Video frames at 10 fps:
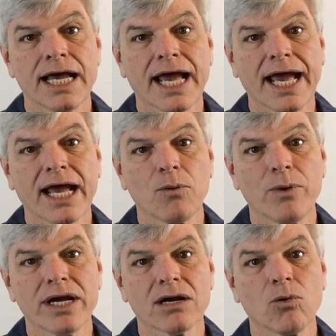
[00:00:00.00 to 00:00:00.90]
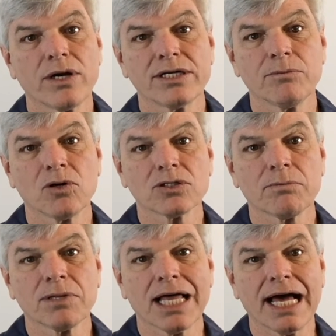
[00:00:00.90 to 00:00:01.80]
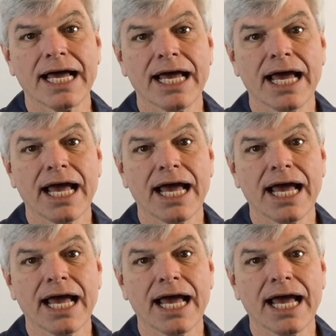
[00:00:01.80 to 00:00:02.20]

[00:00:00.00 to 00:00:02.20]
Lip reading: And we are going to multiply